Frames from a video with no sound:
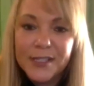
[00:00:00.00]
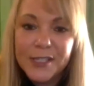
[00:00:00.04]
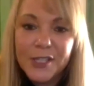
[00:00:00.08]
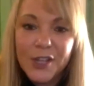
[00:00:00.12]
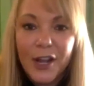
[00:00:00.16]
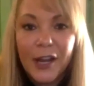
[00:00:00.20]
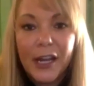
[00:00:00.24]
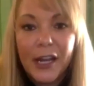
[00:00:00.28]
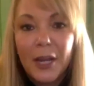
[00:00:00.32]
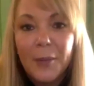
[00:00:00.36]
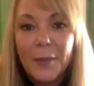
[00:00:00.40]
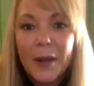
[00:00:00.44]
And
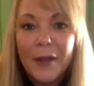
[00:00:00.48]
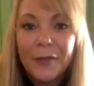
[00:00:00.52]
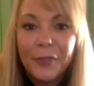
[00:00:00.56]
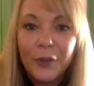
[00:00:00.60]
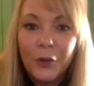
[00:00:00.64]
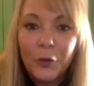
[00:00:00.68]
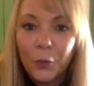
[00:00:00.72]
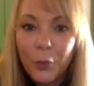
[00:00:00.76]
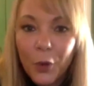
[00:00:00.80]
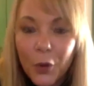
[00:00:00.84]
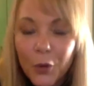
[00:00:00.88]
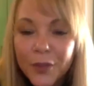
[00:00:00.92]
everyone's
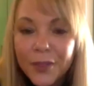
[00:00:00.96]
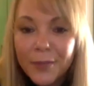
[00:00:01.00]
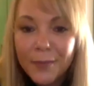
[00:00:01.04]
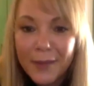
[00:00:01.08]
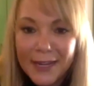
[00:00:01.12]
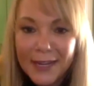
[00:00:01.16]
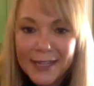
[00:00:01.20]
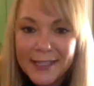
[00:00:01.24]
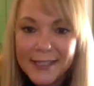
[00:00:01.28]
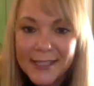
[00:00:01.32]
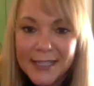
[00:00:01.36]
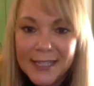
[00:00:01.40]
talking about the
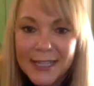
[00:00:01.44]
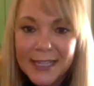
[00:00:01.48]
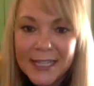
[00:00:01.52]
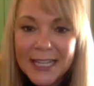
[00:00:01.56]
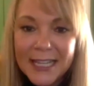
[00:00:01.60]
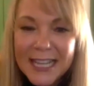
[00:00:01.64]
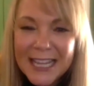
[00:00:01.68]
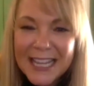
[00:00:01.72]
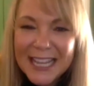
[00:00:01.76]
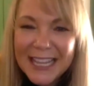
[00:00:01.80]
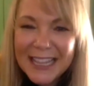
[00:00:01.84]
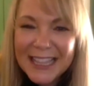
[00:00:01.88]
growth
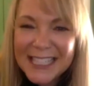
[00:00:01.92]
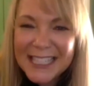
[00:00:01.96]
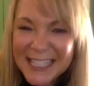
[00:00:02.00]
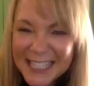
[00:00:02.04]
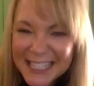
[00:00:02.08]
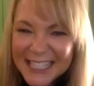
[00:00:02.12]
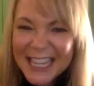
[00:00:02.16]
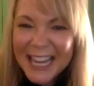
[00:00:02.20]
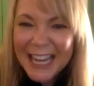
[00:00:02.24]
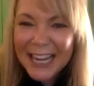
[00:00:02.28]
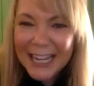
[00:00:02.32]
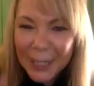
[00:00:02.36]
mindset.
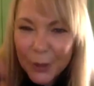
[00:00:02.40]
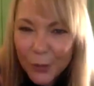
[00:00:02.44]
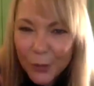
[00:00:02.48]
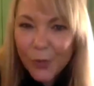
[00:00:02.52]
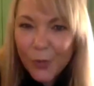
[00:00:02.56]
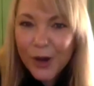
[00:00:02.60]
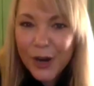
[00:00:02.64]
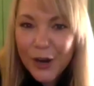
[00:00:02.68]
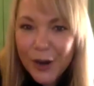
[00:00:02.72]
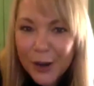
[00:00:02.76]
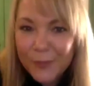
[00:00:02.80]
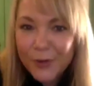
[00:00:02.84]
This is
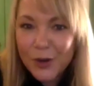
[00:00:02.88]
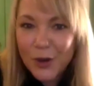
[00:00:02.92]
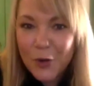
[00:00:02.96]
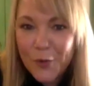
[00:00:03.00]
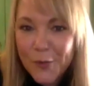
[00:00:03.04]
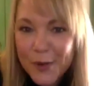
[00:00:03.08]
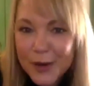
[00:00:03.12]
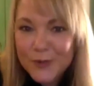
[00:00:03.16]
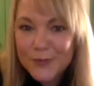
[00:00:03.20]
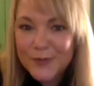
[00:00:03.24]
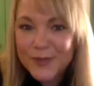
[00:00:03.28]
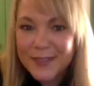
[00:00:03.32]
kind of
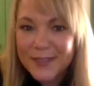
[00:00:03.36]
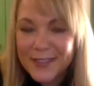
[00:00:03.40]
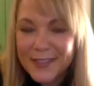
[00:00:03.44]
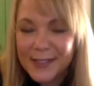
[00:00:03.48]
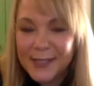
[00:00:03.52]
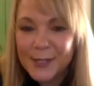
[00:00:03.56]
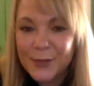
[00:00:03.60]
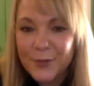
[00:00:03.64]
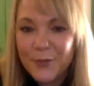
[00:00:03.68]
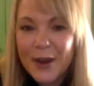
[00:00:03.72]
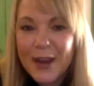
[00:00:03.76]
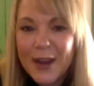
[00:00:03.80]
where I'm
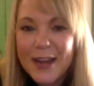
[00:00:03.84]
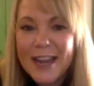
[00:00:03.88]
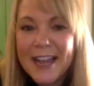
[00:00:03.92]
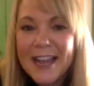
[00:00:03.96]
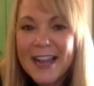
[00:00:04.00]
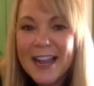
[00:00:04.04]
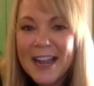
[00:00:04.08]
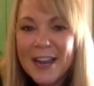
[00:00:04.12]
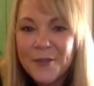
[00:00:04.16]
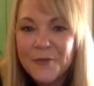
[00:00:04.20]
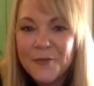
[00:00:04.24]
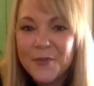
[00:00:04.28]
going with this,
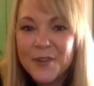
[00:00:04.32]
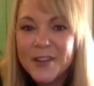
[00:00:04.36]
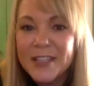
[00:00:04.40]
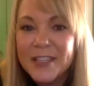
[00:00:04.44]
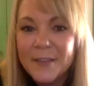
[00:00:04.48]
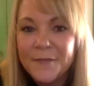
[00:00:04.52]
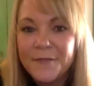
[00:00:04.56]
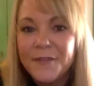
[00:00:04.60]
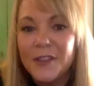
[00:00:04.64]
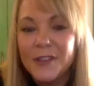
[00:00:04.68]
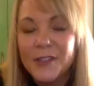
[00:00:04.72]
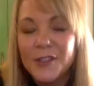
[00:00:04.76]
right? I,
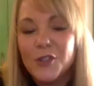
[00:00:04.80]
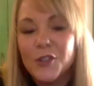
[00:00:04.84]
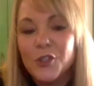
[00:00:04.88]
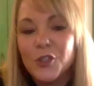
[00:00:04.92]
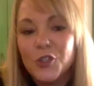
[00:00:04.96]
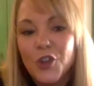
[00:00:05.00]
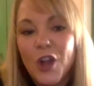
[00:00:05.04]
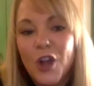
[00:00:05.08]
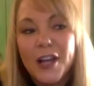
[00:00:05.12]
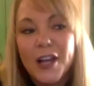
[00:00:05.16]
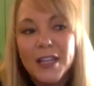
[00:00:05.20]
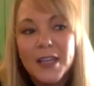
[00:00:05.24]
I really
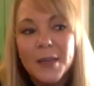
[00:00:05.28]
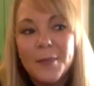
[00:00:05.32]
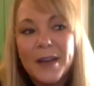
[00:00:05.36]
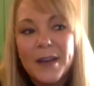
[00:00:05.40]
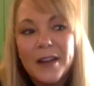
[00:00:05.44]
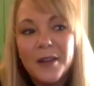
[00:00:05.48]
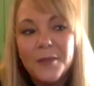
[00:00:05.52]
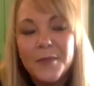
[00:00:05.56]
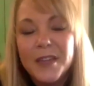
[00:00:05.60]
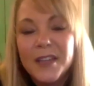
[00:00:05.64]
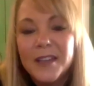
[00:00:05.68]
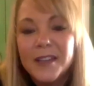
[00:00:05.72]
feel so
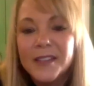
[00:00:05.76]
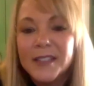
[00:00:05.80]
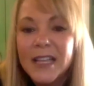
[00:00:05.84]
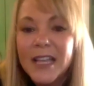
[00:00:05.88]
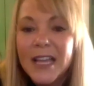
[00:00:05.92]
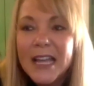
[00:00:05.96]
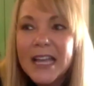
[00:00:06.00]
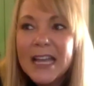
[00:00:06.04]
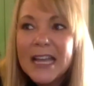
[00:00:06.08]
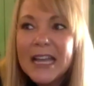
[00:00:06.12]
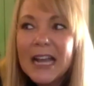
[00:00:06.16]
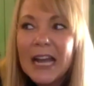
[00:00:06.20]
strongly about it
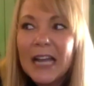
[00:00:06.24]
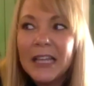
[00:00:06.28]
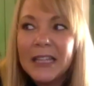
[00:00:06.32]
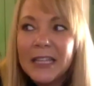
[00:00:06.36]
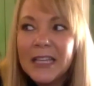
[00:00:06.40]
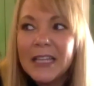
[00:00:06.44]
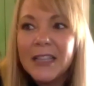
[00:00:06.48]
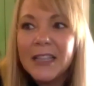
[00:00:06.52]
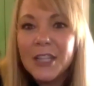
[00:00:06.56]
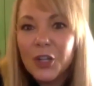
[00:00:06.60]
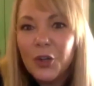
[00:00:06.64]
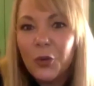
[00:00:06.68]
because
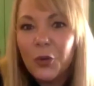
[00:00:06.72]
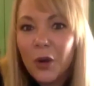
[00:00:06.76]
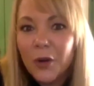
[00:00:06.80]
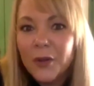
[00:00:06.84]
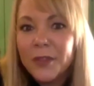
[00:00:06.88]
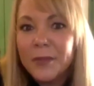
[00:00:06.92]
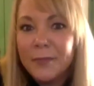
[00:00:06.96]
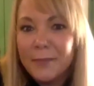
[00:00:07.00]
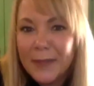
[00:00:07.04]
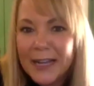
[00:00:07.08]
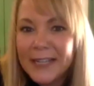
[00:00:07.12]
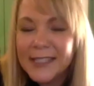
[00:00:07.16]
I think
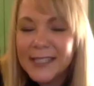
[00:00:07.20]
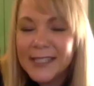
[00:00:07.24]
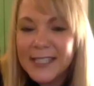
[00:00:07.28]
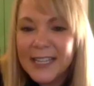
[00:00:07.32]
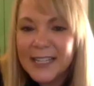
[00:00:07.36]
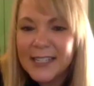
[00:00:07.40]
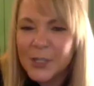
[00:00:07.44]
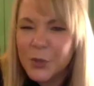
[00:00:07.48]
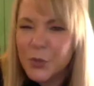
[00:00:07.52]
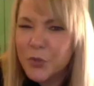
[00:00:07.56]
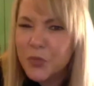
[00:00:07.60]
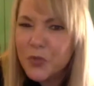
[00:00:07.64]
the growth
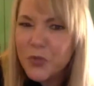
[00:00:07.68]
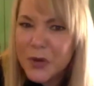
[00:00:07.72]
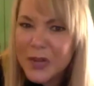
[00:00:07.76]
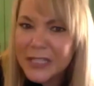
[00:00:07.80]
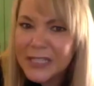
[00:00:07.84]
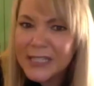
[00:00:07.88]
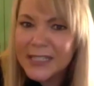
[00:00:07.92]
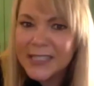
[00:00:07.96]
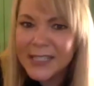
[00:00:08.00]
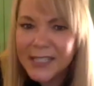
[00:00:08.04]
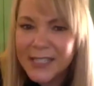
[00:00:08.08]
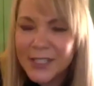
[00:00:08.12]
mindset
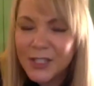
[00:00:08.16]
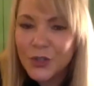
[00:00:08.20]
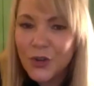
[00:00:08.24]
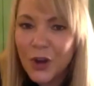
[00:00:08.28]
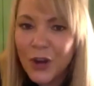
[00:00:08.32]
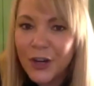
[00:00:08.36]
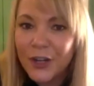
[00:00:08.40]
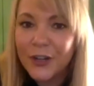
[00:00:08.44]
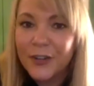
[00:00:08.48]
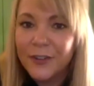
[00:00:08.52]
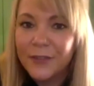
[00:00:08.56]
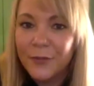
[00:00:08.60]
has really
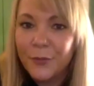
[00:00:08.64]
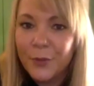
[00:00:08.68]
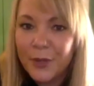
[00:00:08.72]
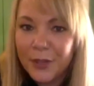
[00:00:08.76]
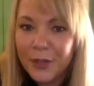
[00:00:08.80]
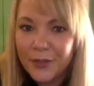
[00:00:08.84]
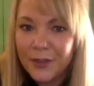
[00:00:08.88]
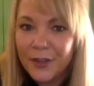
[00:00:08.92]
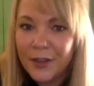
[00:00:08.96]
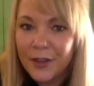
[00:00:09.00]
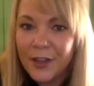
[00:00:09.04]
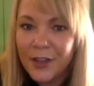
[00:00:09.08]
struck
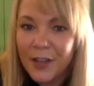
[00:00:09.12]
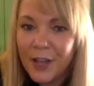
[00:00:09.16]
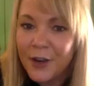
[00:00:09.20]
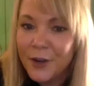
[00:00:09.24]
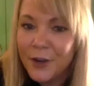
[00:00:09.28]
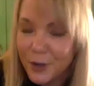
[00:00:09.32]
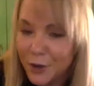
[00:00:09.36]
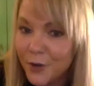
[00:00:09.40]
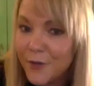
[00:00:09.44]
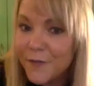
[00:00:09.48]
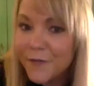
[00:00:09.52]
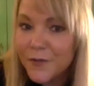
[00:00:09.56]
with
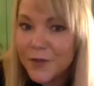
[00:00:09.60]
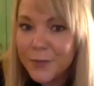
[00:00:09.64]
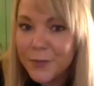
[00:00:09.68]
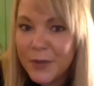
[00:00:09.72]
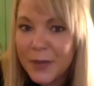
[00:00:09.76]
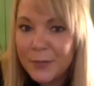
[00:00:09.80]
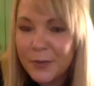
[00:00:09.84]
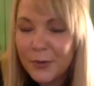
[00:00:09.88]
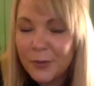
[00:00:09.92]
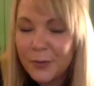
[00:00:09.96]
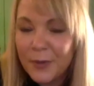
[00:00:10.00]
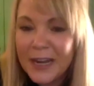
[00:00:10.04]
a, a
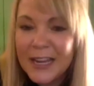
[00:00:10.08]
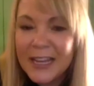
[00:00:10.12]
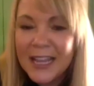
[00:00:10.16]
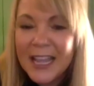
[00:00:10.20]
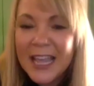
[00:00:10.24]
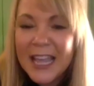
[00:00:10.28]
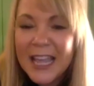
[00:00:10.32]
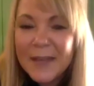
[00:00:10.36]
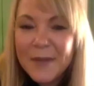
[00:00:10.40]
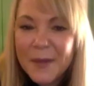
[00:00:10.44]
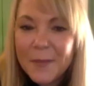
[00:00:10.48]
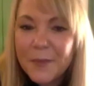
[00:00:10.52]
nerve with
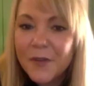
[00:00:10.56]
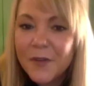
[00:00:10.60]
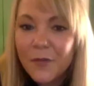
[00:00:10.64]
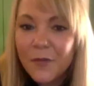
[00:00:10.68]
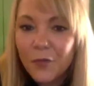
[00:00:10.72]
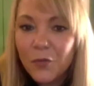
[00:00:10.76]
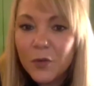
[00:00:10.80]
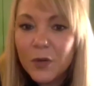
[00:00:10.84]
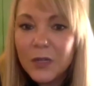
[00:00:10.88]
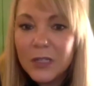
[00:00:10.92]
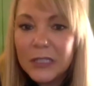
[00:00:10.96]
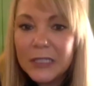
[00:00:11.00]
people, right?
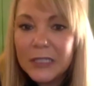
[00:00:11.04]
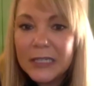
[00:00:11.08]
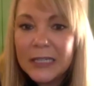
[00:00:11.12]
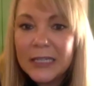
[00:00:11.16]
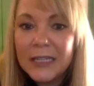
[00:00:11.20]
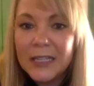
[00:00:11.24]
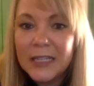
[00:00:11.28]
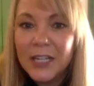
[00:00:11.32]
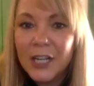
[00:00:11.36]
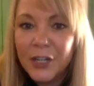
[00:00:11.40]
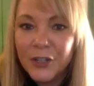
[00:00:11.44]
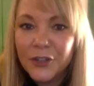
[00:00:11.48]
People
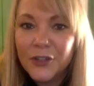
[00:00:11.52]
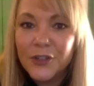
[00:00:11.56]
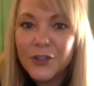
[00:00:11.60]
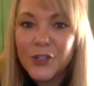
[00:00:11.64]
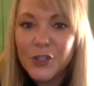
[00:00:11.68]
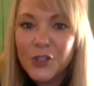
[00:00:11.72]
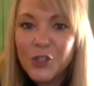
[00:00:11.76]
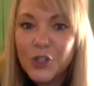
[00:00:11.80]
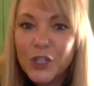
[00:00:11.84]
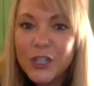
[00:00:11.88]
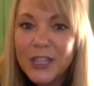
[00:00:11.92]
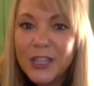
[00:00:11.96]
really
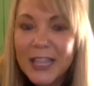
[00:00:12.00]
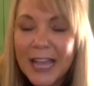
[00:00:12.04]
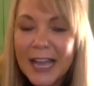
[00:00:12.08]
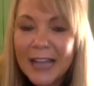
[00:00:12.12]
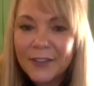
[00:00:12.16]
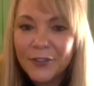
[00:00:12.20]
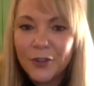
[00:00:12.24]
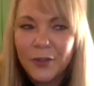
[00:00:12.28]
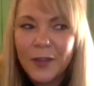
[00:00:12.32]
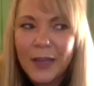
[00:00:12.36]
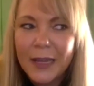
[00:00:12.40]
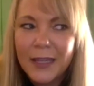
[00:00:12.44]

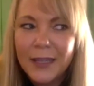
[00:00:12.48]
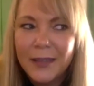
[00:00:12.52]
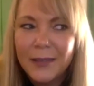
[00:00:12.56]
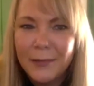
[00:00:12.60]
understood that.